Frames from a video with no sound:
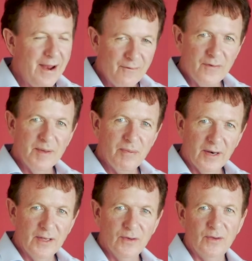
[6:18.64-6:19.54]

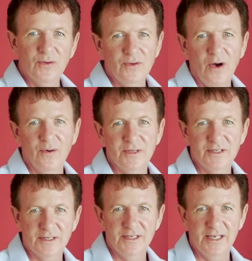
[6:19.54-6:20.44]
everybody who you know is
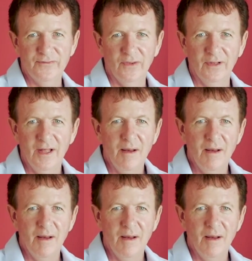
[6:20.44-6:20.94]
successful,